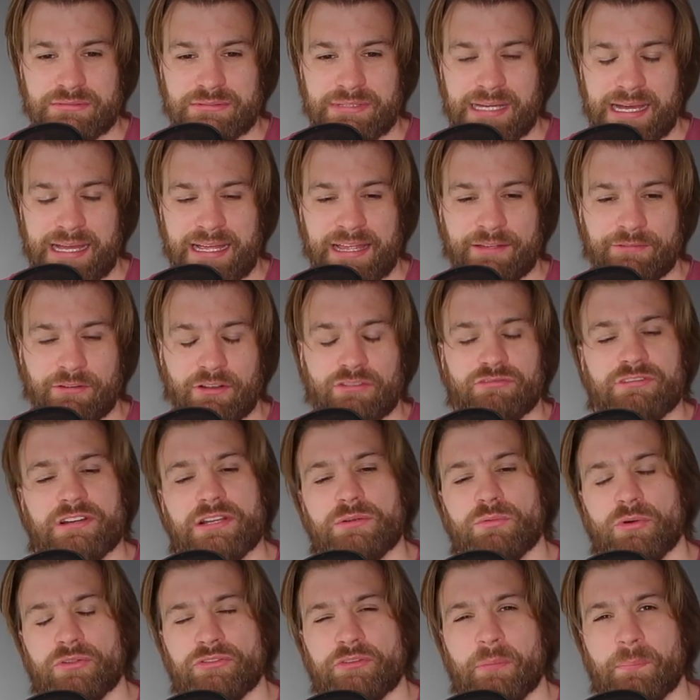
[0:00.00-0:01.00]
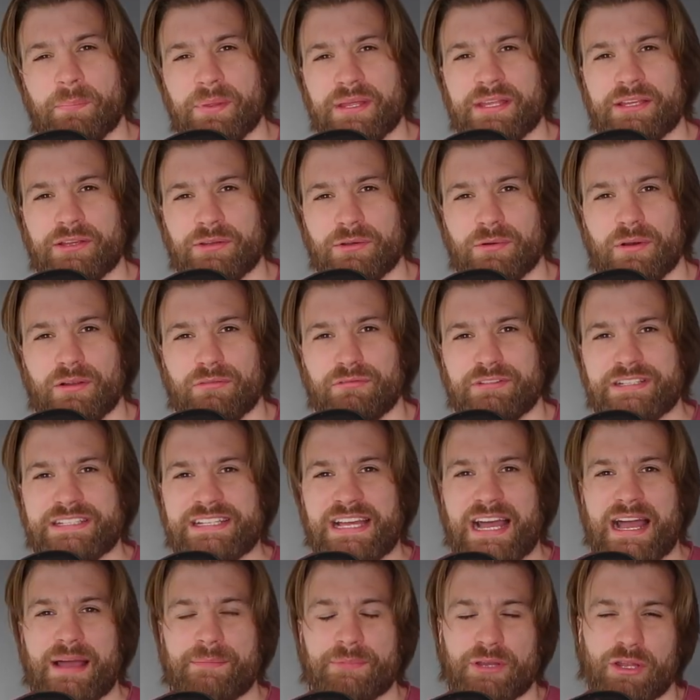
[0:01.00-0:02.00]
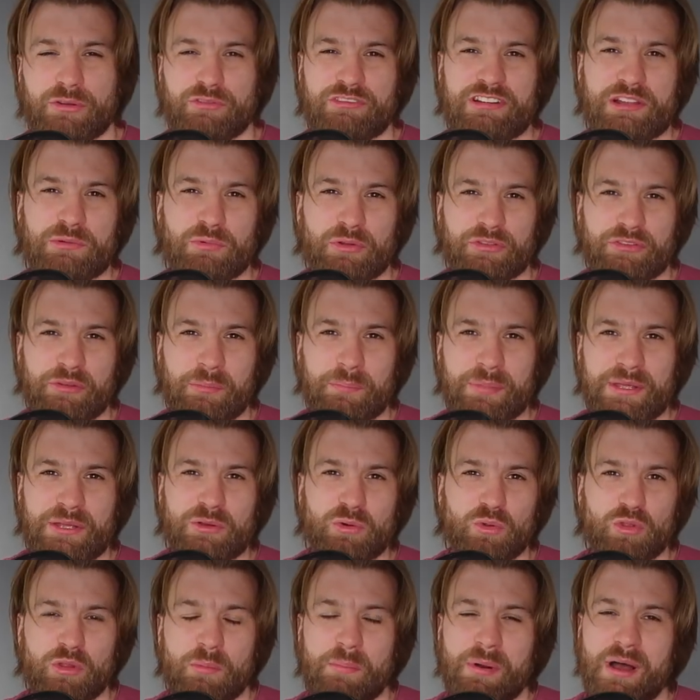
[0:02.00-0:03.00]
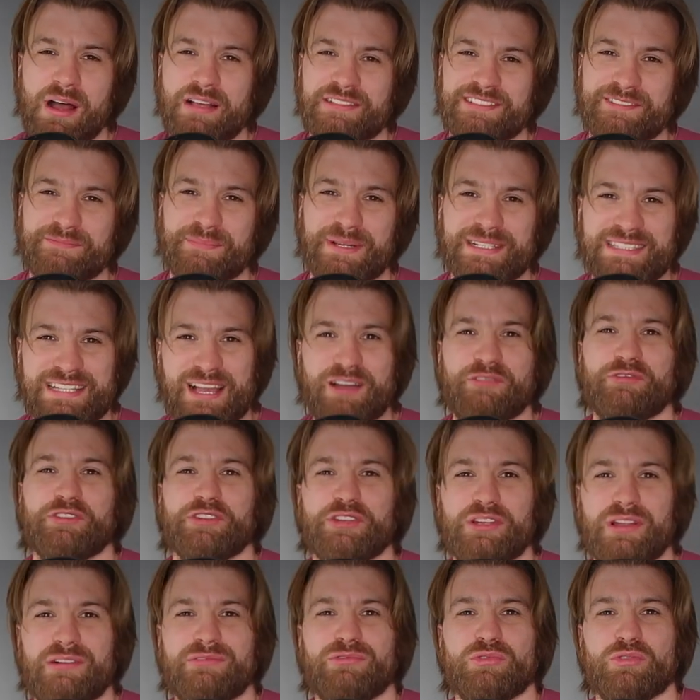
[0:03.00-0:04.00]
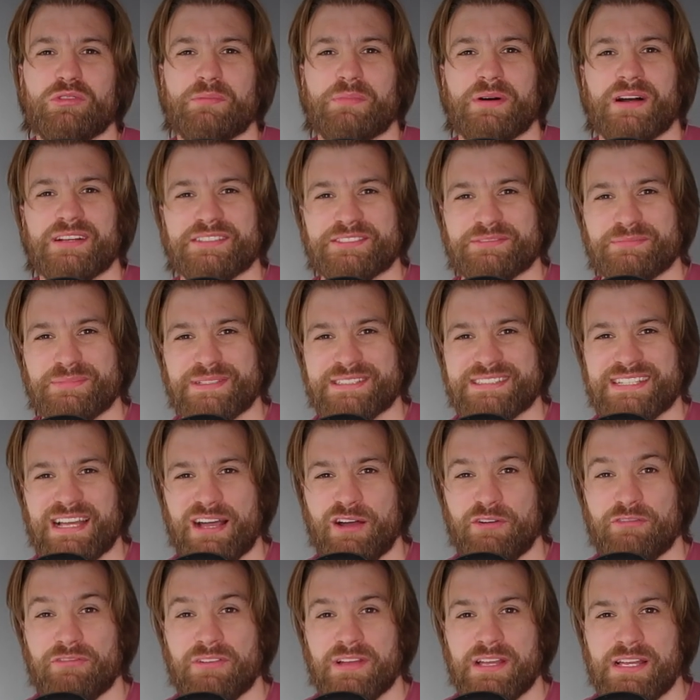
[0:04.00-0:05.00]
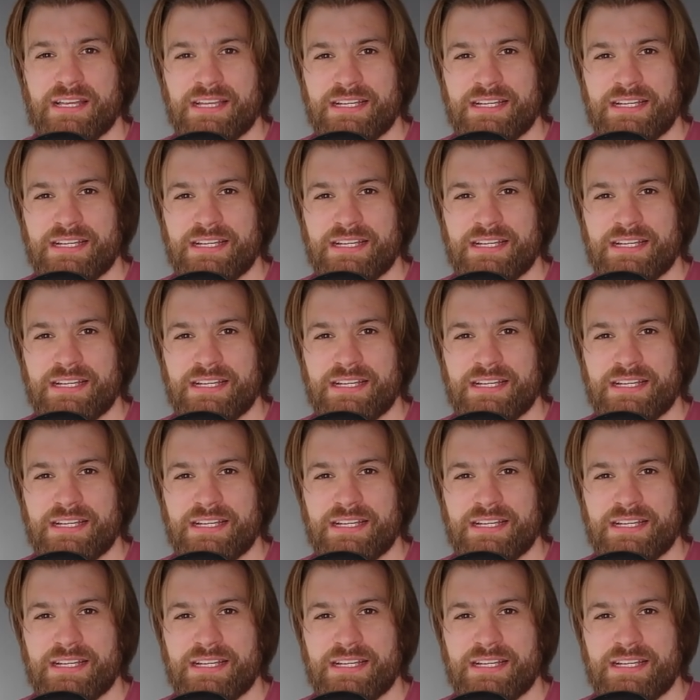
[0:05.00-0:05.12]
that if I really want to be who I really am, and I really want to be all the parts of myself and love all the parts of myself,